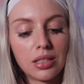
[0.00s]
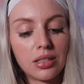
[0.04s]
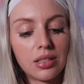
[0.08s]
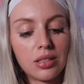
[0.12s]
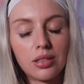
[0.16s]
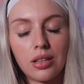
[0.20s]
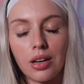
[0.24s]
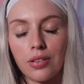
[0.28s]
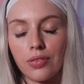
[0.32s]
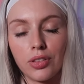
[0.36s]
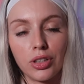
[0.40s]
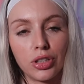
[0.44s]
This
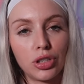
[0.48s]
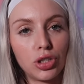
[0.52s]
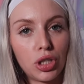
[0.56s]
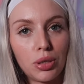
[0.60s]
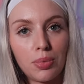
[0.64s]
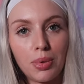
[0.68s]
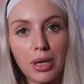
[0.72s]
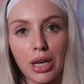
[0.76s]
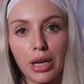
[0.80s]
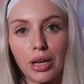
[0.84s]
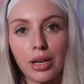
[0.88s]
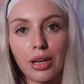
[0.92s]
is definitely
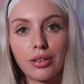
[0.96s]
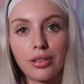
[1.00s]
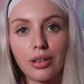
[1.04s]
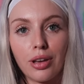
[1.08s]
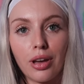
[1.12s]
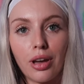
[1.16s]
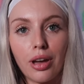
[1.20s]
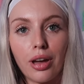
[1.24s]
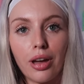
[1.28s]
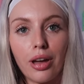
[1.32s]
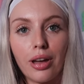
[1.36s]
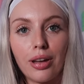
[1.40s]
duping
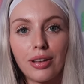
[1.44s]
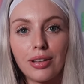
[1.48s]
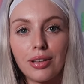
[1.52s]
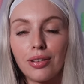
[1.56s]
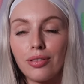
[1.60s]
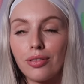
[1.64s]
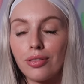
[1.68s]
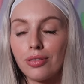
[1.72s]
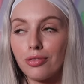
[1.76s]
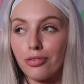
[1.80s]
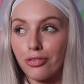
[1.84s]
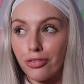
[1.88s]
the
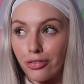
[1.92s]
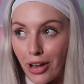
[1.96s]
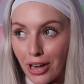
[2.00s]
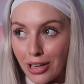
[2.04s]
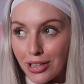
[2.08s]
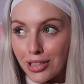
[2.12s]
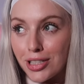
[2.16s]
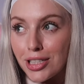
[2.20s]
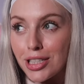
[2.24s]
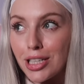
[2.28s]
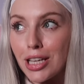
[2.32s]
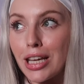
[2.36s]

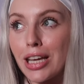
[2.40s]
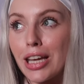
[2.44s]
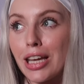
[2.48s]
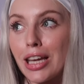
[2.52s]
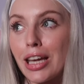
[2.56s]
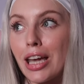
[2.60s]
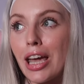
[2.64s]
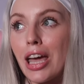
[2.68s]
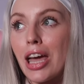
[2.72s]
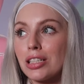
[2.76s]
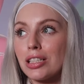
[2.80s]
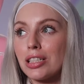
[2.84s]

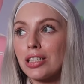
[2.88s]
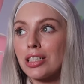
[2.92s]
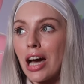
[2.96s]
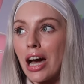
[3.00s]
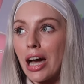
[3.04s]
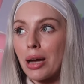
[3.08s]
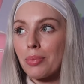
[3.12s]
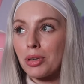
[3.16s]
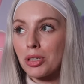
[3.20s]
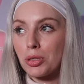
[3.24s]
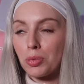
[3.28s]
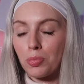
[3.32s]
Fenty
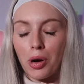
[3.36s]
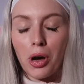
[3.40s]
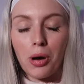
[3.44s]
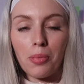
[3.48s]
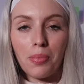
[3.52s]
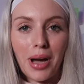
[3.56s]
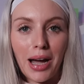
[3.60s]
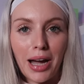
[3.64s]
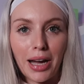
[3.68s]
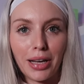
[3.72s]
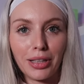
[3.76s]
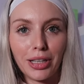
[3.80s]
Diamond
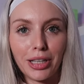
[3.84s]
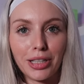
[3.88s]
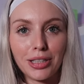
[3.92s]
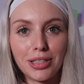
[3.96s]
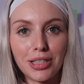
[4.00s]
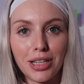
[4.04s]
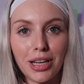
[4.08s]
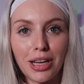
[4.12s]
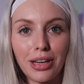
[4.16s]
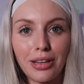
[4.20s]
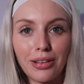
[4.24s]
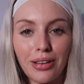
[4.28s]
Balm
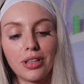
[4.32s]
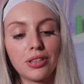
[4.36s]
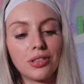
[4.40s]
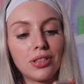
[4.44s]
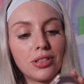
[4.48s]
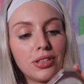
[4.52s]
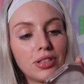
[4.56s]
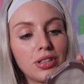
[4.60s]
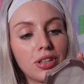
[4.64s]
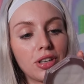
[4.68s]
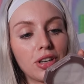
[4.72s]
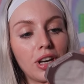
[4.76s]
highlighter.
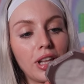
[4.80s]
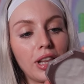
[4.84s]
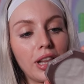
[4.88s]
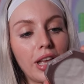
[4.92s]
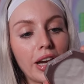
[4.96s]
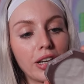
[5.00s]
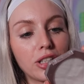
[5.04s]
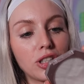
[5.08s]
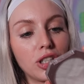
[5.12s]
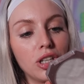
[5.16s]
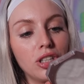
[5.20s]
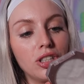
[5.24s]
This is the
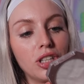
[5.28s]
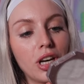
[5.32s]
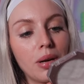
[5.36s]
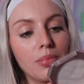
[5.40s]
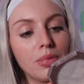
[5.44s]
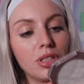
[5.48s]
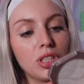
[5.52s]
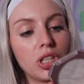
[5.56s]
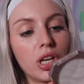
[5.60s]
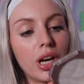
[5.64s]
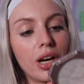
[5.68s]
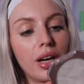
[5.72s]
Collection
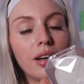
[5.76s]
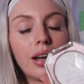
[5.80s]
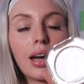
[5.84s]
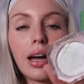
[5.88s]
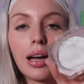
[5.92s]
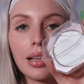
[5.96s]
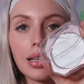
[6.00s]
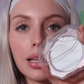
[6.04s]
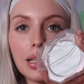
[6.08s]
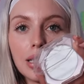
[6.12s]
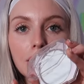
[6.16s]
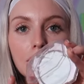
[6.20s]
Diamond Shine
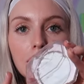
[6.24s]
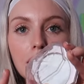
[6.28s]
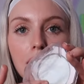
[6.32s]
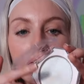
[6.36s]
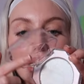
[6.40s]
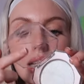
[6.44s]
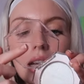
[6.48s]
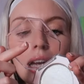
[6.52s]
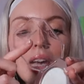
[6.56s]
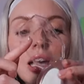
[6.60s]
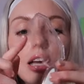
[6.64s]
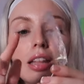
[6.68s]

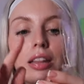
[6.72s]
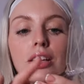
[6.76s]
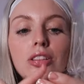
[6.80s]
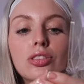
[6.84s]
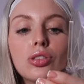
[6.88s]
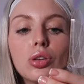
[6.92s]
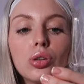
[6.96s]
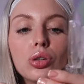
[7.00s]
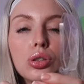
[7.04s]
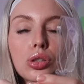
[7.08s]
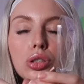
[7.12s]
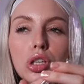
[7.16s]
highlighter.
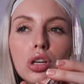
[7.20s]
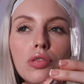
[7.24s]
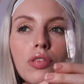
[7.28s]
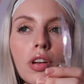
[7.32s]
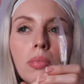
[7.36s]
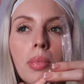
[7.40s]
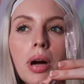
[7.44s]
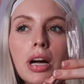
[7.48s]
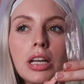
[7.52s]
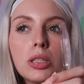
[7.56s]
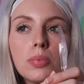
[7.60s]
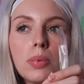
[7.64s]
This also
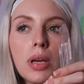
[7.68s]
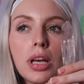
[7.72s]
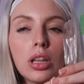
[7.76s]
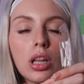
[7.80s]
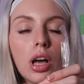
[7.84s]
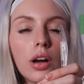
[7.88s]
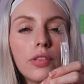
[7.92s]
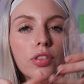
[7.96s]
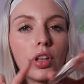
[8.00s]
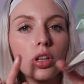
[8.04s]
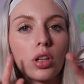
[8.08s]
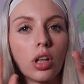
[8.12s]
reminds me a
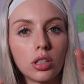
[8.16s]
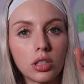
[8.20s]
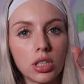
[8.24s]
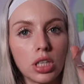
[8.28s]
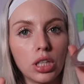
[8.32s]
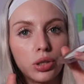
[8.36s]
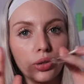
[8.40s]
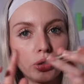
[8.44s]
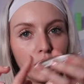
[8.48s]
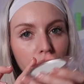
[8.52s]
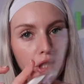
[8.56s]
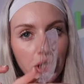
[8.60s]
lot of the
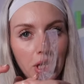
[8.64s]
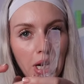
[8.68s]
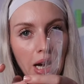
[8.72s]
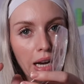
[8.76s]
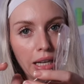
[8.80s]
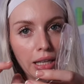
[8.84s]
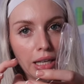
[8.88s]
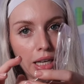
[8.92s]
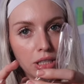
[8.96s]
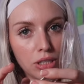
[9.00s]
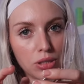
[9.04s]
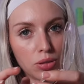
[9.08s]
Lottie London
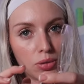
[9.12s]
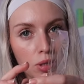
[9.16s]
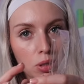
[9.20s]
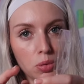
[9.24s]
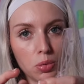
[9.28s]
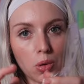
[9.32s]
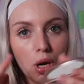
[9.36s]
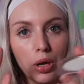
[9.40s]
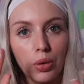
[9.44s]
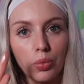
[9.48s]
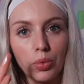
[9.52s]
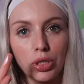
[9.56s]
highlighter
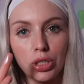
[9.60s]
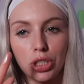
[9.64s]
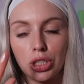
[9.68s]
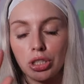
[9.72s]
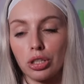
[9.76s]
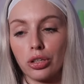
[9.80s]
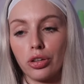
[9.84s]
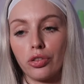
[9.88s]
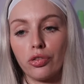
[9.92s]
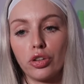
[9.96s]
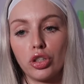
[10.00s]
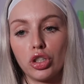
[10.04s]
as well, which
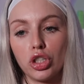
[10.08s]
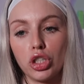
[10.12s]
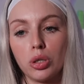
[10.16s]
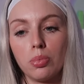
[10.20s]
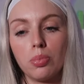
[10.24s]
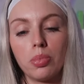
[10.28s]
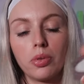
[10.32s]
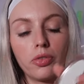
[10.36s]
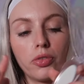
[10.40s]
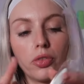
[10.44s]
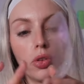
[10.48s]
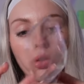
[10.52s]
is another
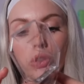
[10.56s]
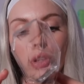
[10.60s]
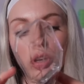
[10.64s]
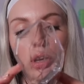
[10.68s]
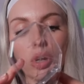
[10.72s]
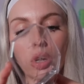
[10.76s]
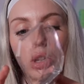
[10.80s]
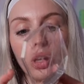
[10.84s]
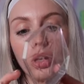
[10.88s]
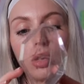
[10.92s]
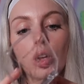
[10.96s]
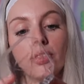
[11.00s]
dupe for
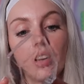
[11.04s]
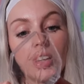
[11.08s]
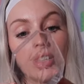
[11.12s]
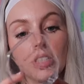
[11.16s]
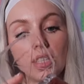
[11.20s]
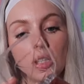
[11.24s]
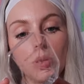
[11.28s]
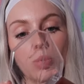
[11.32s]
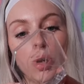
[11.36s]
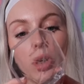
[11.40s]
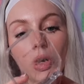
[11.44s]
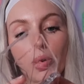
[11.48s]
the
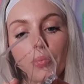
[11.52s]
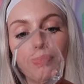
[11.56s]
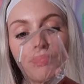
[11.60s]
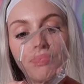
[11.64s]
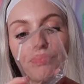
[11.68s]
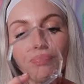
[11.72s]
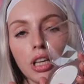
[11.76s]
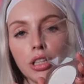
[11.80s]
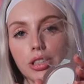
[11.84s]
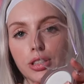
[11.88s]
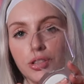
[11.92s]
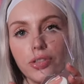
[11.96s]
Fenty
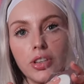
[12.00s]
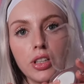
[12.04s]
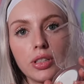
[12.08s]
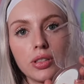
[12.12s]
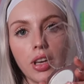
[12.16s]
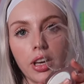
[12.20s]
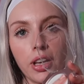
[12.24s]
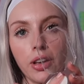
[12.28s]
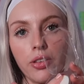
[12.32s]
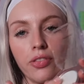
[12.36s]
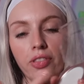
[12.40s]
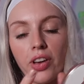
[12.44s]
one. This
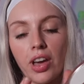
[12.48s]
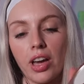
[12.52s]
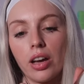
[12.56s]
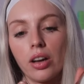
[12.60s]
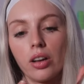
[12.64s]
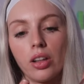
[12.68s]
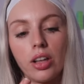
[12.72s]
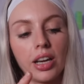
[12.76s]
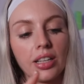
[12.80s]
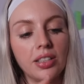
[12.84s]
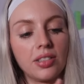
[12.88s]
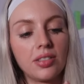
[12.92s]
feels like a
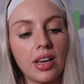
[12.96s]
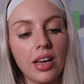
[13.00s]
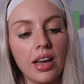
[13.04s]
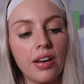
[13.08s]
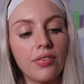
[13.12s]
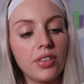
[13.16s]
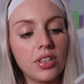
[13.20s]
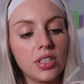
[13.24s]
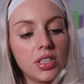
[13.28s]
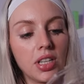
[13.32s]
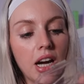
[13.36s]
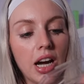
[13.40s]
veil, I say
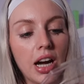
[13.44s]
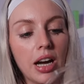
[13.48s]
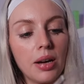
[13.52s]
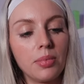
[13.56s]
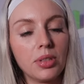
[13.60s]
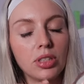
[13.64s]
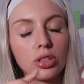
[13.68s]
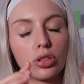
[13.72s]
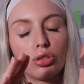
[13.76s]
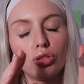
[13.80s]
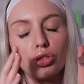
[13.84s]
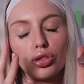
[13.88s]
every
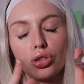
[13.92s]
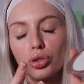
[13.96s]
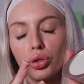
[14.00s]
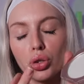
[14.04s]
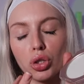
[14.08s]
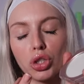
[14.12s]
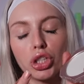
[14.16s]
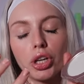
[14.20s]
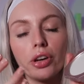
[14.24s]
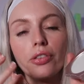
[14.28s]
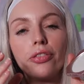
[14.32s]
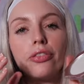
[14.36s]
time. It's
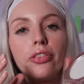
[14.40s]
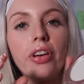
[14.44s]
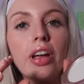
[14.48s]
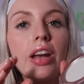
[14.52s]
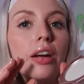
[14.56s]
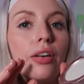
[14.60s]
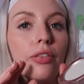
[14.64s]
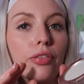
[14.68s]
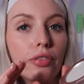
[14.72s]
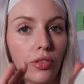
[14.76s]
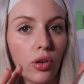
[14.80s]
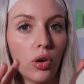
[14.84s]
such a
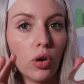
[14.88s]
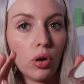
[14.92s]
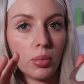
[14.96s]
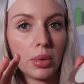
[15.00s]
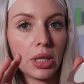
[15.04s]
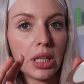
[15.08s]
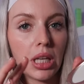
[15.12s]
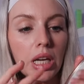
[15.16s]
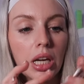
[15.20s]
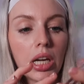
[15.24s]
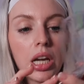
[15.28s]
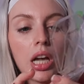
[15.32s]
thin
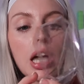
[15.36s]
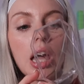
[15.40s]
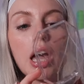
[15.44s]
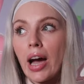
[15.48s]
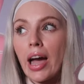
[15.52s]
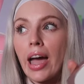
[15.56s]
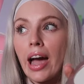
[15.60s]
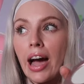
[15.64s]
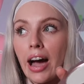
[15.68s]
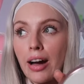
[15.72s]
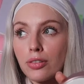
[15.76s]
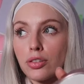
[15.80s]
formula.
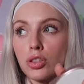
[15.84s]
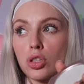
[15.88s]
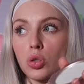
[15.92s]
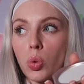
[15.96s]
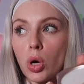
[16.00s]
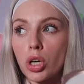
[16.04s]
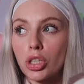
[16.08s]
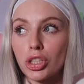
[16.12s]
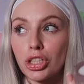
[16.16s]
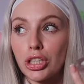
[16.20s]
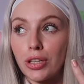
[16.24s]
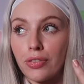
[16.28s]
I have
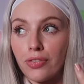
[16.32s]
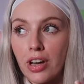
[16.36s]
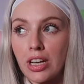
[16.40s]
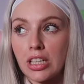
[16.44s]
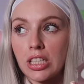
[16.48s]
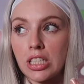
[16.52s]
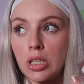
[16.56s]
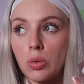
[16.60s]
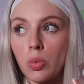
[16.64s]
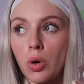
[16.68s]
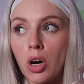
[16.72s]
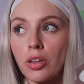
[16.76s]
swatched the
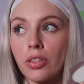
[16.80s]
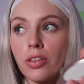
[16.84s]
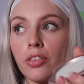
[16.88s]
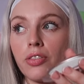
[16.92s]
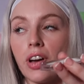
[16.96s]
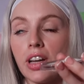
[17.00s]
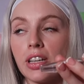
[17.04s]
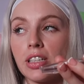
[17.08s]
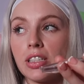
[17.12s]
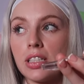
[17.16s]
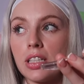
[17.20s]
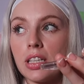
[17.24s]
Fenty one. The
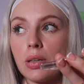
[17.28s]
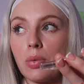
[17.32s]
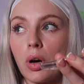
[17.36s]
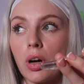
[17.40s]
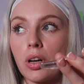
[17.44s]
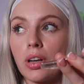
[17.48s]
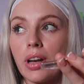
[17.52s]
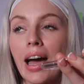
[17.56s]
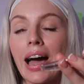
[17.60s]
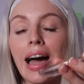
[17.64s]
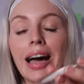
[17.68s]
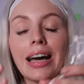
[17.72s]
Fenty
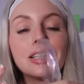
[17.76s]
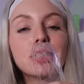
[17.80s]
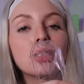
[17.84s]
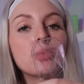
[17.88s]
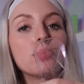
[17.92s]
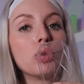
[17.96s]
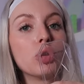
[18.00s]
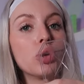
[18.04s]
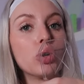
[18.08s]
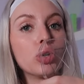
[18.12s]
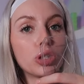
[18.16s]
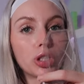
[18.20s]
one
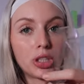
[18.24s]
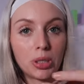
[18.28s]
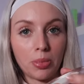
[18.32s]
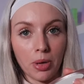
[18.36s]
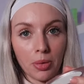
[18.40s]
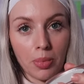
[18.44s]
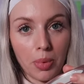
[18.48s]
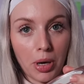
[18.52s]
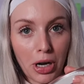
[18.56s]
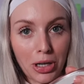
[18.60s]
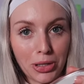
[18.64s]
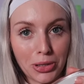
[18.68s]
has more
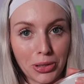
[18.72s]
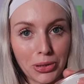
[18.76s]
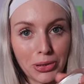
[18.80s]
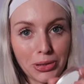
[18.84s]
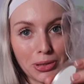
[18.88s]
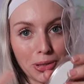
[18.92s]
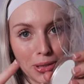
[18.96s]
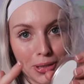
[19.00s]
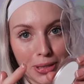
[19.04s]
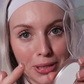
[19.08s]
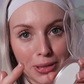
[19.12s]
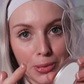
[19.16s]
shimmer
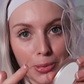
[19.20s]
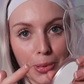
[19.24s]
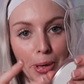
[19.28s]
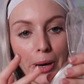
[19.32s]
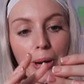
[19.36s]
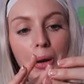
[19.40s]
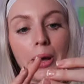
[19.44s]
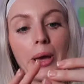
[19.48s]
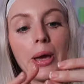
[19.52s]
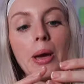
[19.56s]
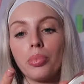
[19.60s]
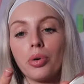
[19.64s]
particles than this
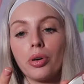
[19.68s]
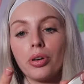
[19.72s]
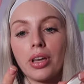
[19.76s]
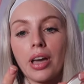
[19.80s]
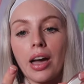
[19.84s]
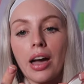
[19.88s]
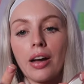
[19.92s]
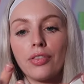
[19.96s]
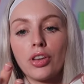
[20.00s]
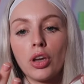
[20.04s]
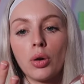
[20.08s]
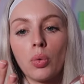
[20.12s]
one. But
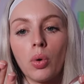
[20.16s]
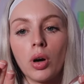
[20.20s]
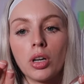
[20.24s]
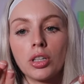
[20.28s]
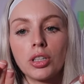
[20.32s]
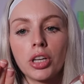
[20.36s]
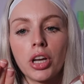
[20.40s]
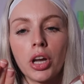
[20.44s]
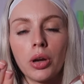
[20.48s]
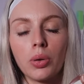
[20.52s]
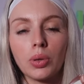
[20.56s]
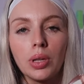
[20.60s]
yeah, if you
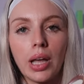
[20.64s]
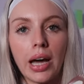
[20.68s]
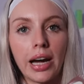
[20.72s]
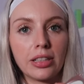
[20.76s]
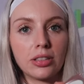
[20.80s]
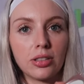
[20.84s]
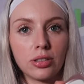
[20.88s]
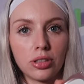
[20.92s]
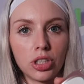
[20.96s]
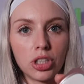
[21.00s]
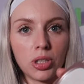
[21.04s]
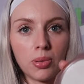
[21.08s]
want to go
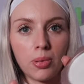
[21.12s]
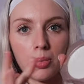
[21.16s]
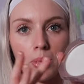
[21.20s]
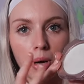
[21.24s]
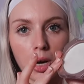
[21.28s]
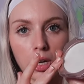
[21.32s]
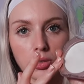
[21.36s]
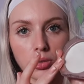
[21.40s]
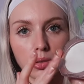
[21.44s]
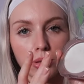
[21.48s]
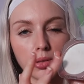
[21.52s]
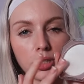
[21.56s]
light on the shimmer
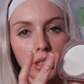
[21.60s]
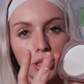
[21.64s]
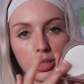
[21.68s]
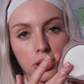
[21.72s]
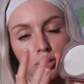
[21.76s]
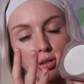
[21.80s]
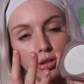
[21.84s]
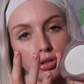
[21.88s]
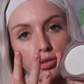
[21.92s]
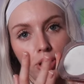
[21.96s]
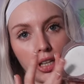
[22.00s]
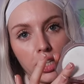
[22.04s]
particles,
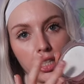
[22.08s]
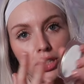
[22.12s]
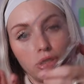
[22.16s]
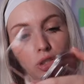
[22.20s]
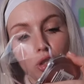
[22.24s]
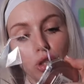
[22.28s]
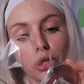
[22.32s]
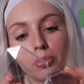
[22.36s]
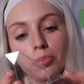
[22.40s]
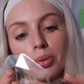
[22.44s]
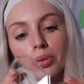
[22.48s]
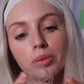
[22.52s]
this is a great
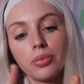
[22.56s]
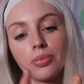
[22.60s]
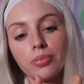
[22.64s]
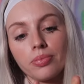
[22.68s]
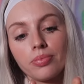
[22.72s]
dupe.